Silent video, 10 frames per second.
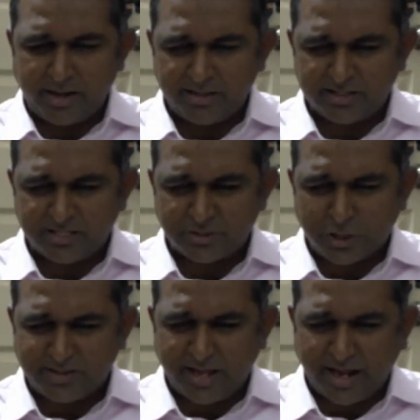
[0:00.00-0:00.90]
this is
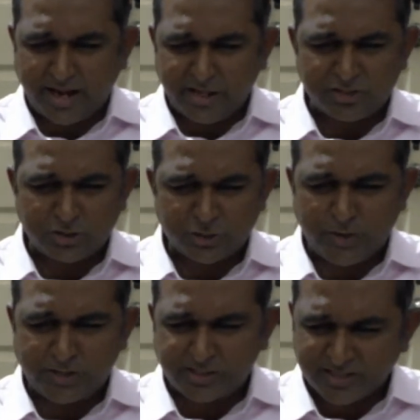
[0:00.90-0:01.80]
not the ideal
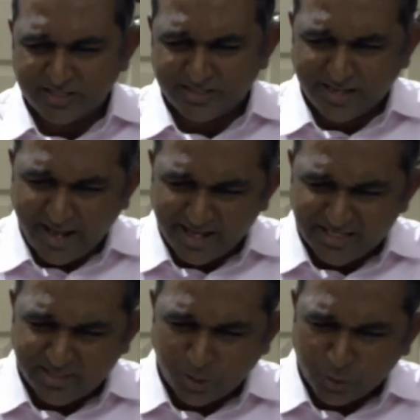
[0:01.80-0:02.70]
situation. This is
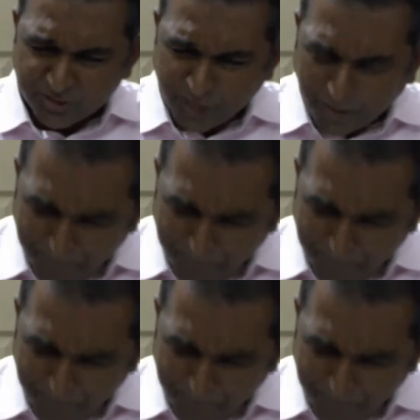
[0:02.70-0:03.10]
against the original